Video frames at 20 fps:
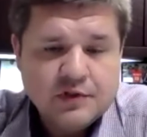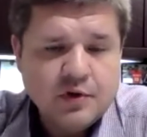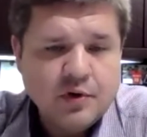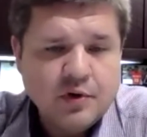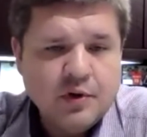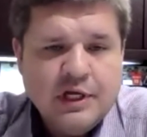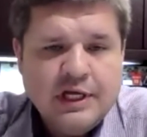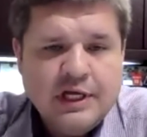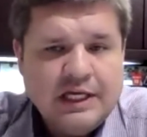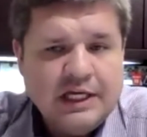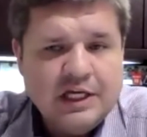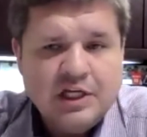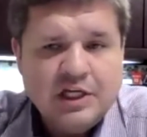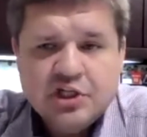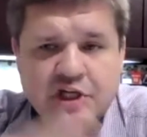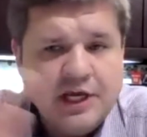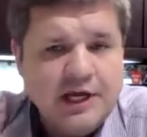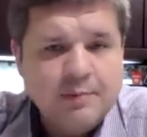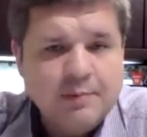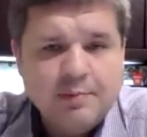And so
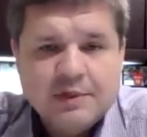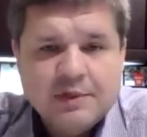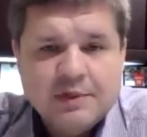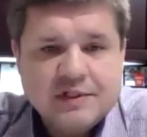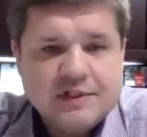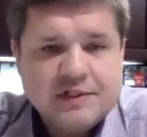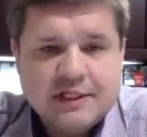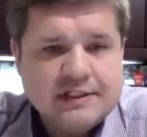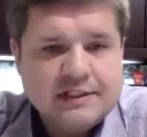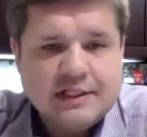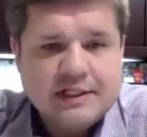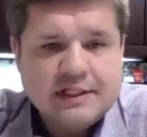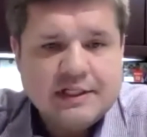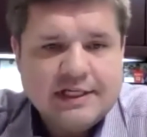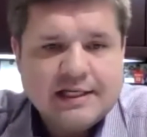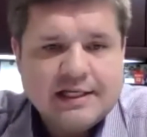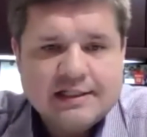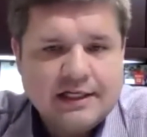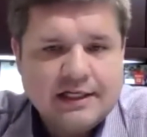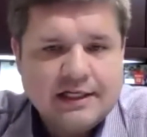each campus gets to
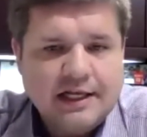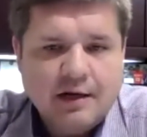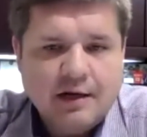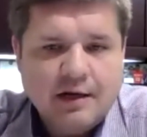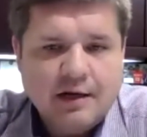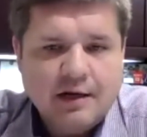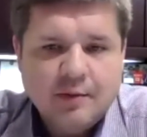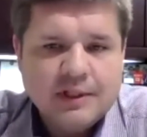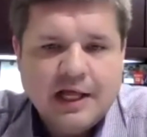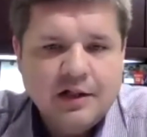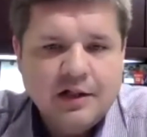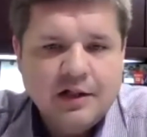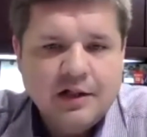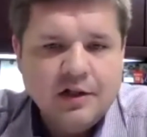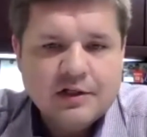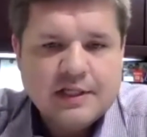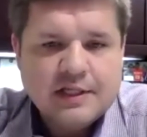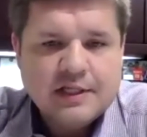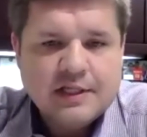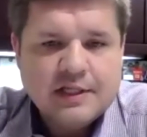designate what
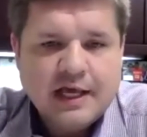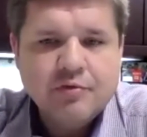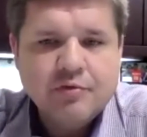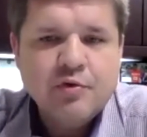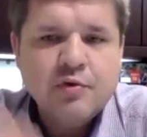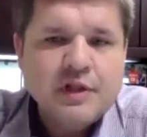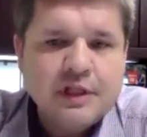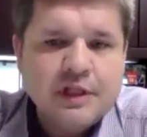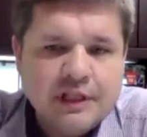that looks like